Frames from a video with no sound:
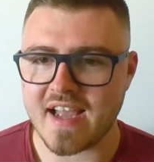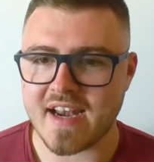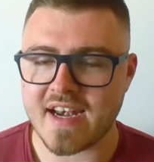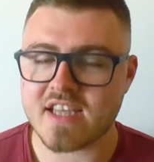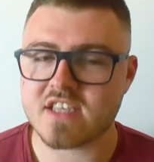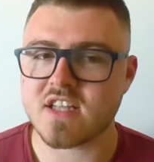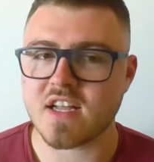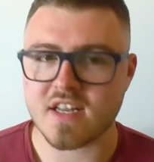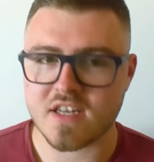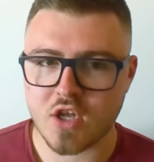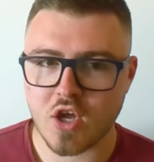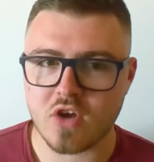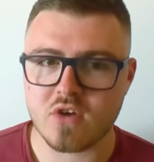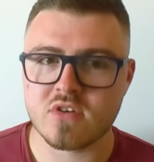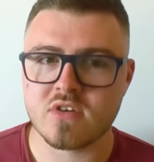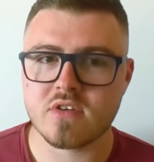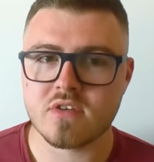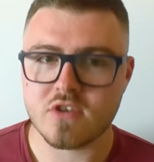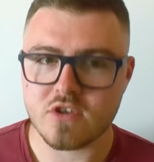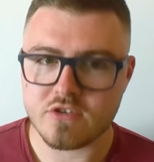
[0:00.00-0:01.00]
And he's like, no,
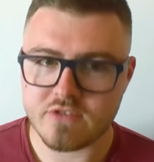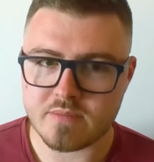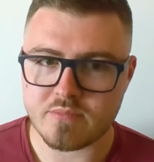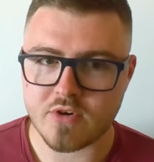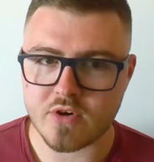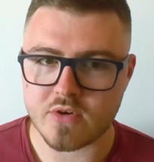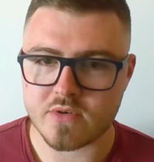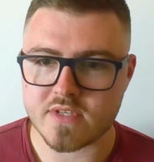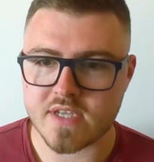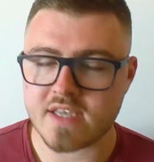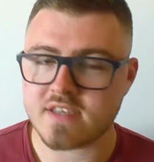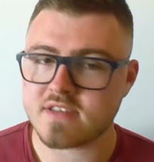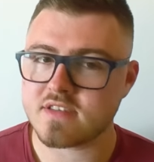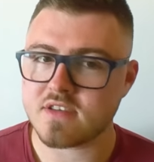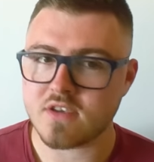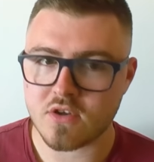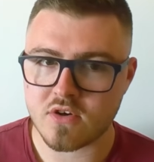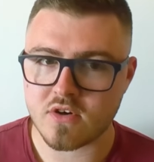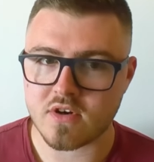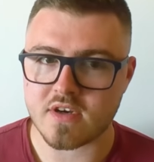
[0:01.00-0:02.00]
you're in process.
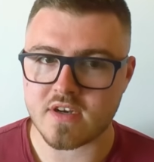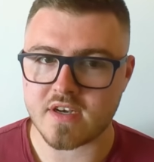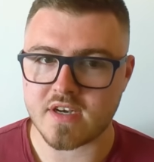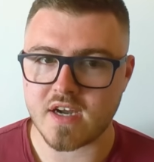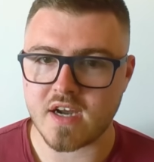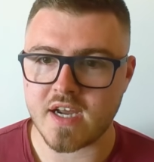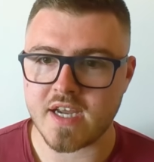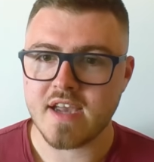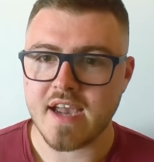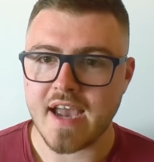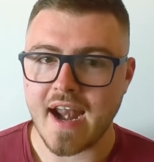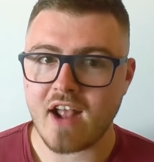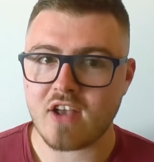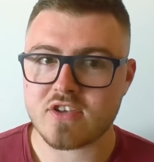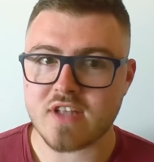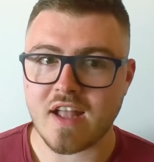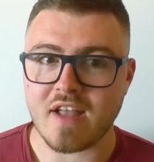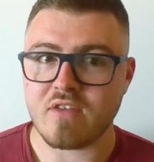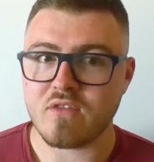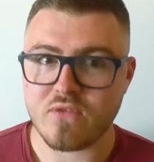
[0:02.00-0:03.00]
You're not gonna die. And I was
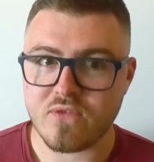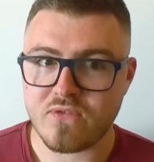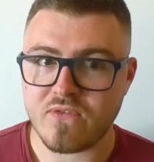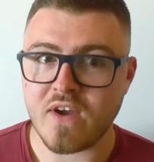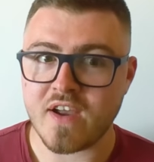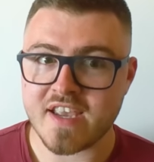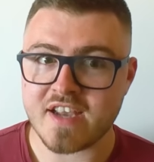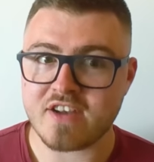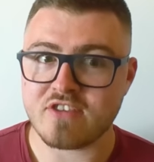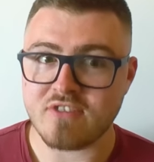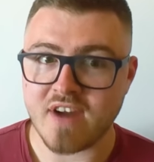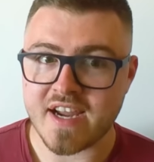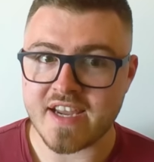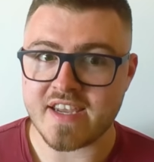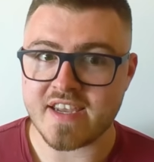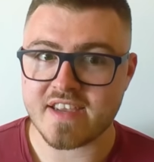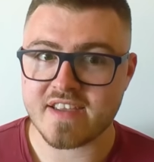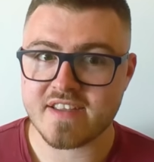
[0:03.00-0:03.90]
like, f***ing great.